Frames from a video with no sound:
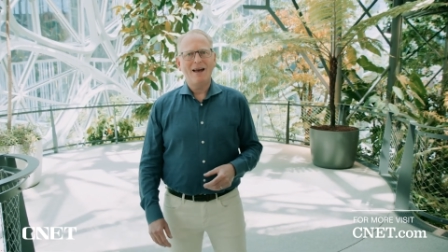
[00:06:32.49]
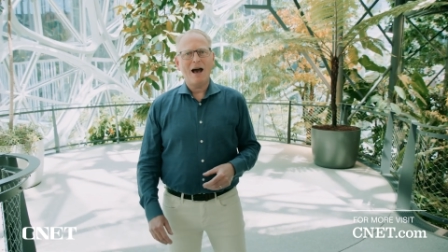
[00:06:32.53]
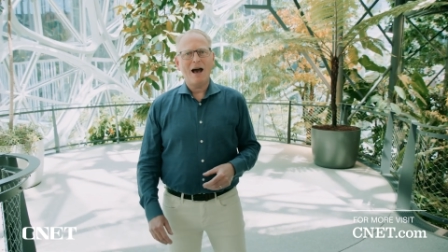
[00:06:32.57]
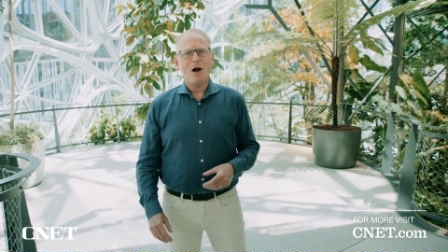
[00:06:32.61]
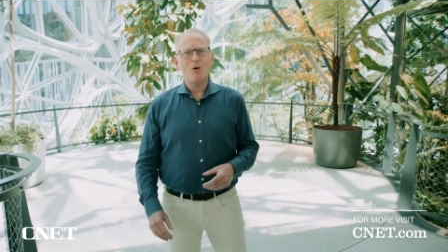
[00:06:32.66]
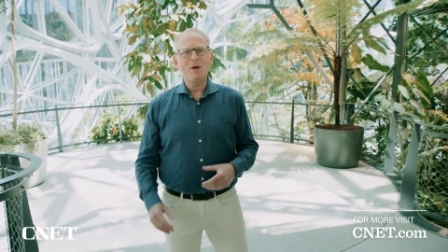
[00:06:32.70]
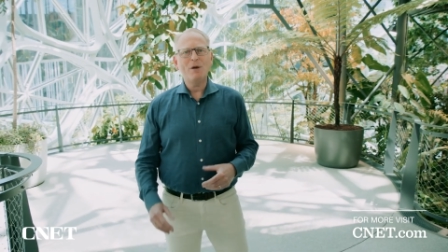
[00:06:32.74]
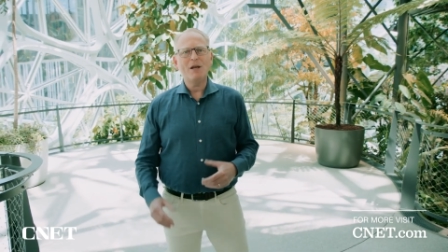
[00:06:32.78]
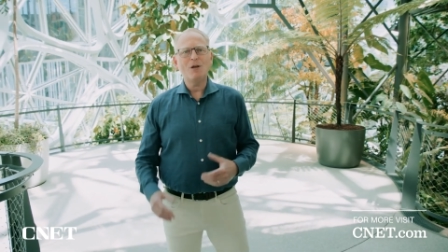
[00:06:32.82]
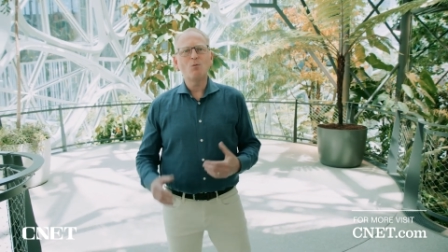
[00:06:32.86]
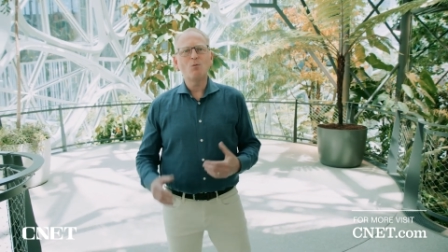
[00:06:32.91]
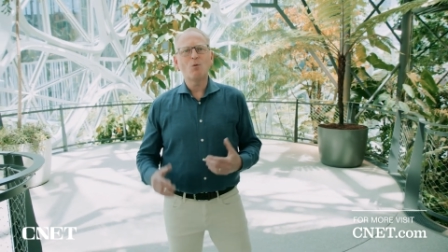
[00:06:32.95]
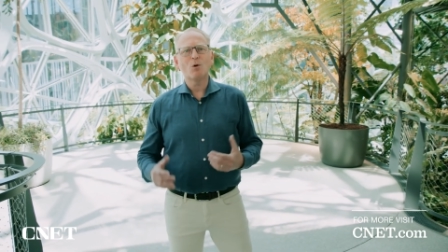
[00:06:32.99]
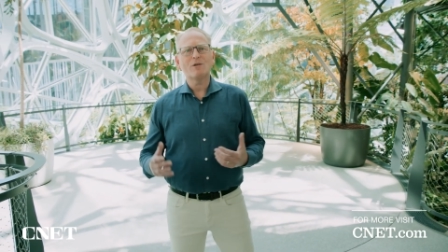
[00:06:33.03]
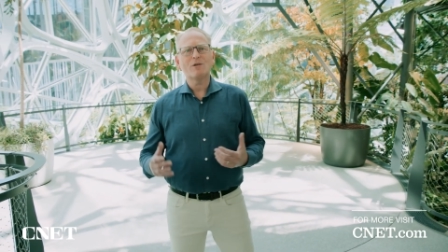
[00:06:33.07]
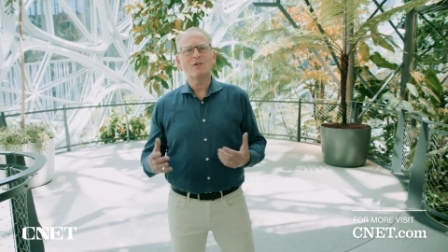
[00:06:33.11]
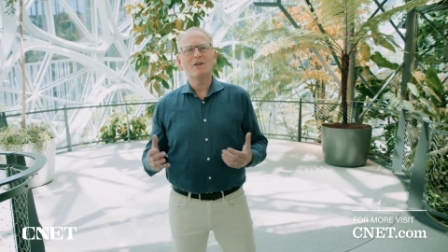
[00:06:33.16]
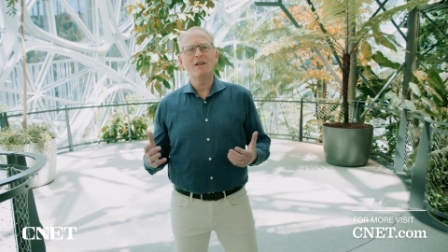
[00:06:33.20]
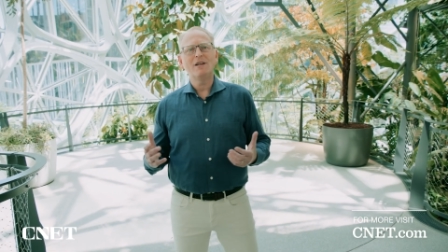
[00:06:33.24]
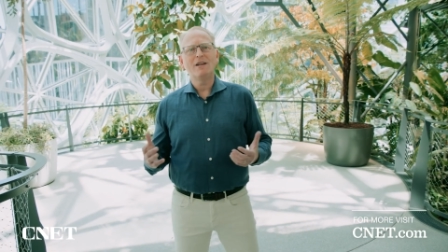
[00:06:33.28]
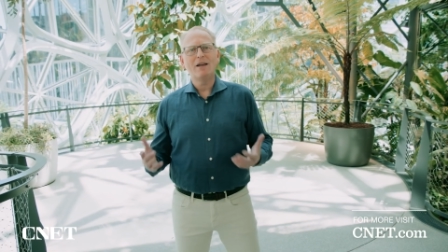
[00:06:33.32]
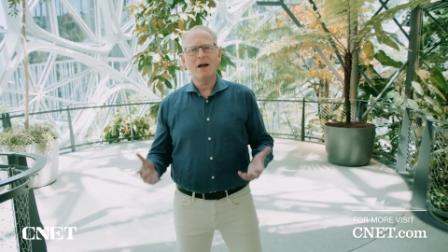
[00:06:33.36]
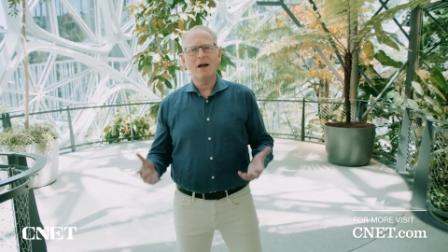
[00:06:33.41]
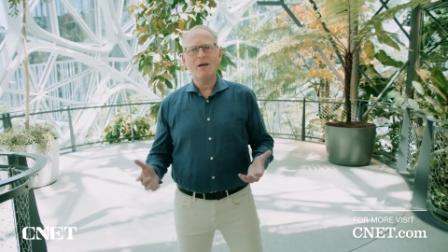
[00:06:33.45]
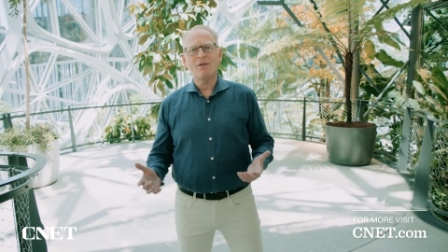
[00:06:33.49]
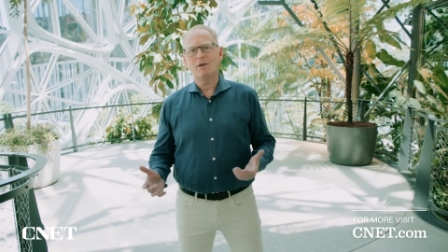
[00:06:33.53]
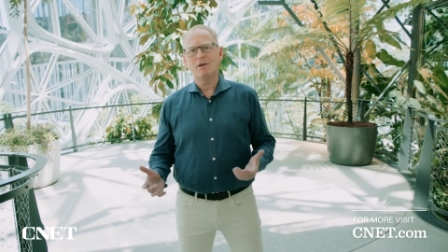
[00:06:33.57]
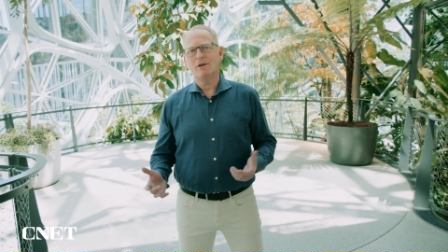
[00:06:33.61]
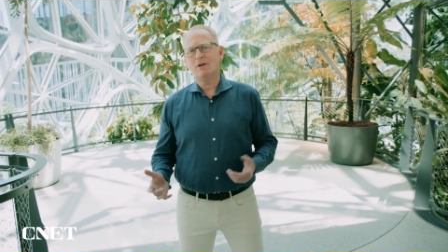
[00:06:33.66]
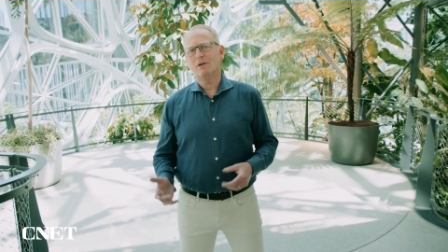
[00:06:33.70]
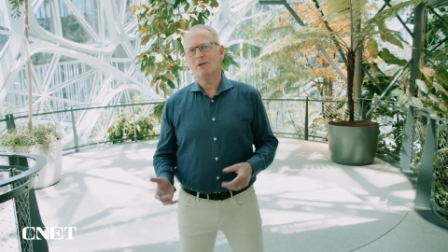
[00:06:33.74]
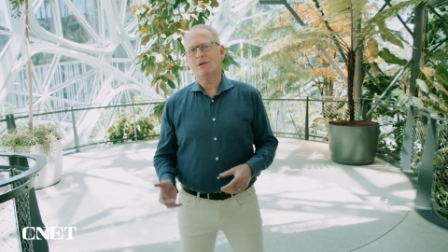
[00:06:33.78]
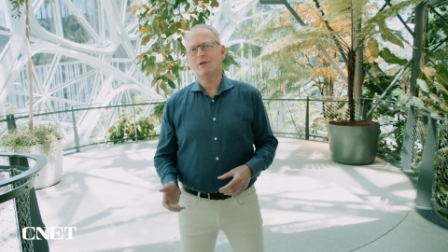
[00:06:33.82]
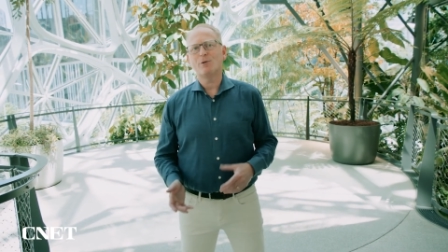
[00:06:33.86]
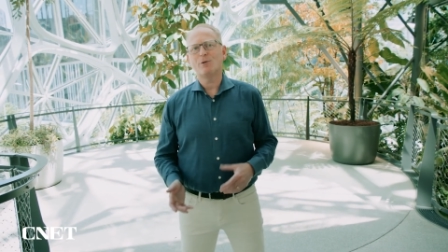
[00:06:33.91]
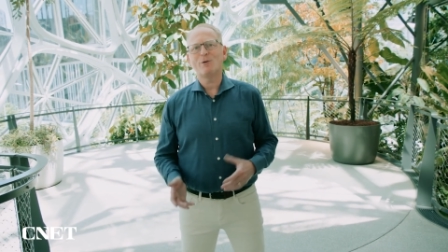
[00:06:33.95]
how we can work
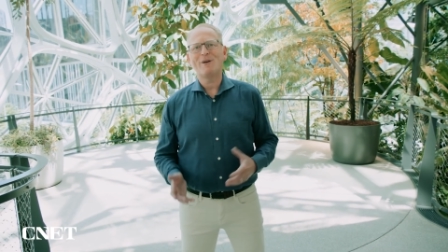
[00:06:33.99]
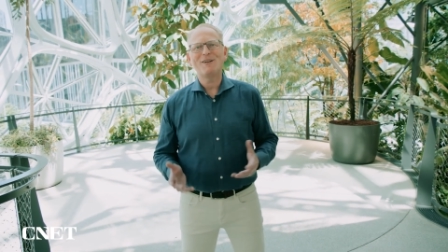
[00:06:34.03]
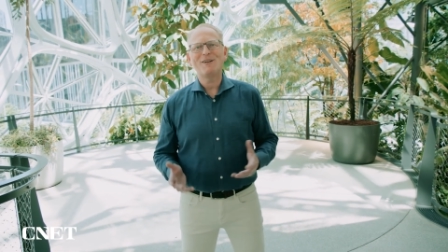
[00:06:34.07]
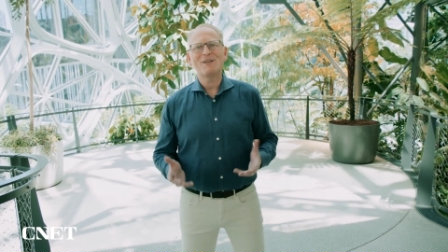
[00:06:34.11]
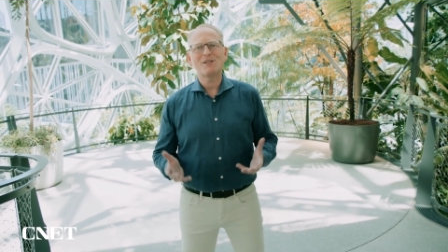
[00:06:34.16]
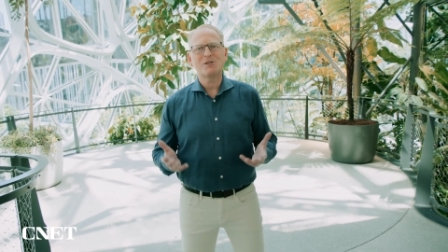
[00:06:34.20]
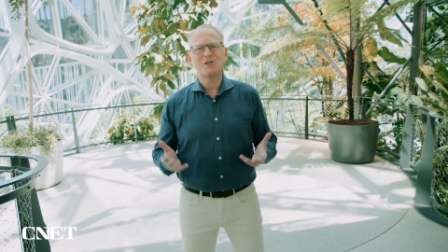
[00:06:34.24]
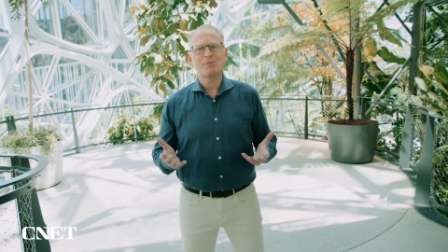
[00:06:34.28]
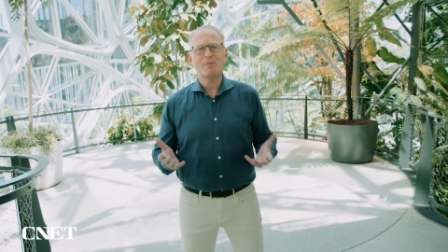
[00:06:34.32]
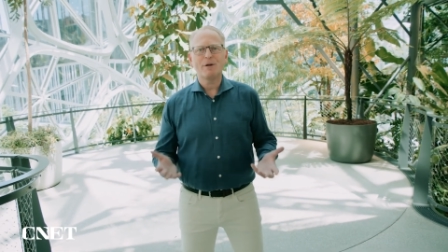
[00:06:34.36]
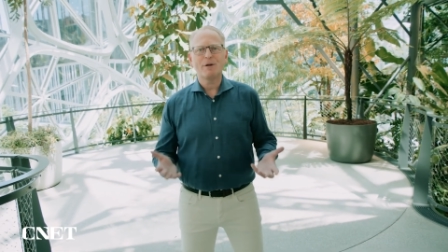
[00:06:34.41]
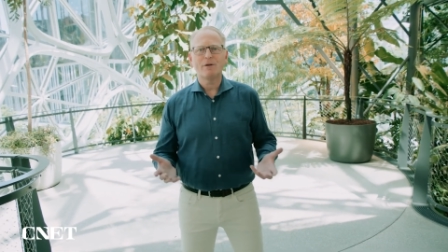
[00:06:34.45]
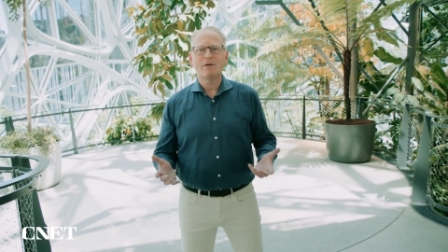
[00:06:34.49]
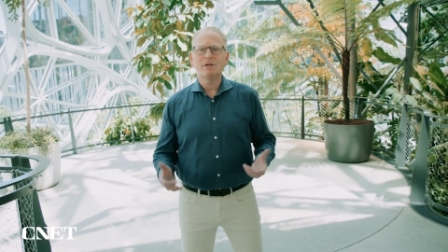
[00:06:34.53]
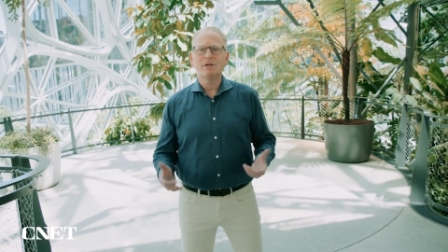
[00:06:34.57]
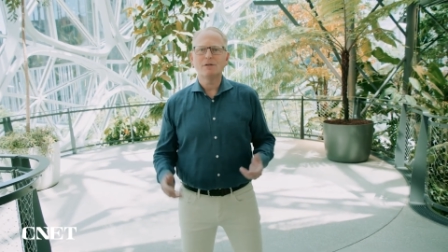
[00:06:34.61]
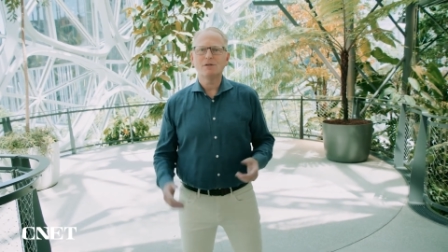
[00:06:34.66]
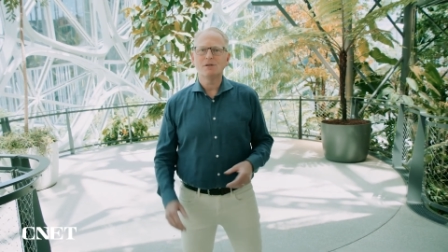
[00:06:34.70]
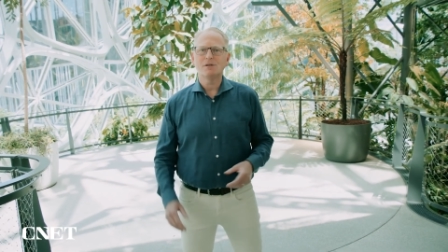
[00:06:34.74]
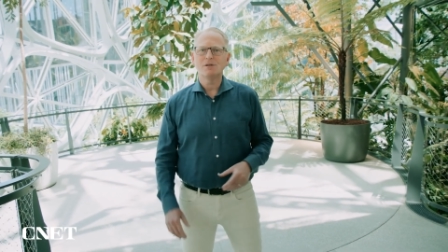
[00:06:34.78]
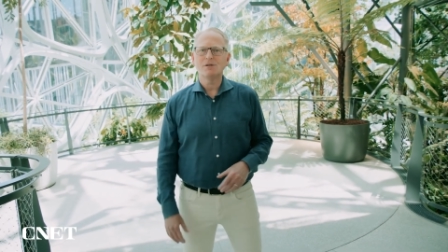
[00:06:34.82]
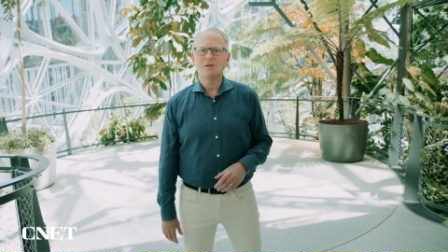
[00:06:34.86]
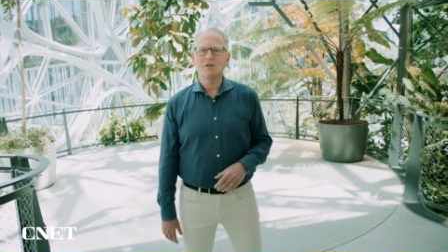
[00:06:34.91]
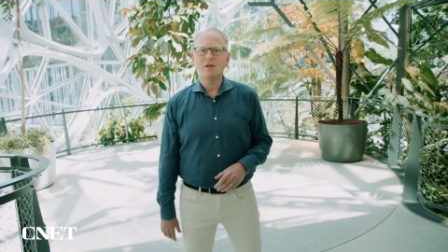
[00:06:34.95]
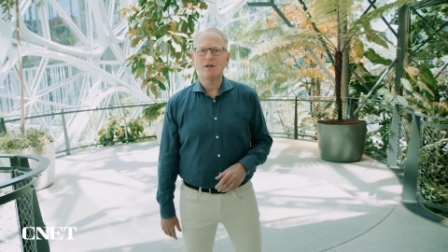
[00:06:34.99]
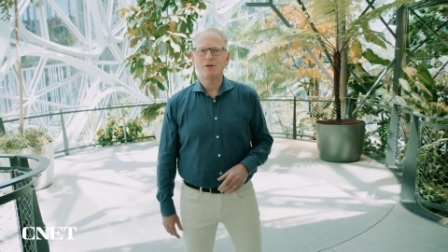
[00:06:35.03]
together to create experiences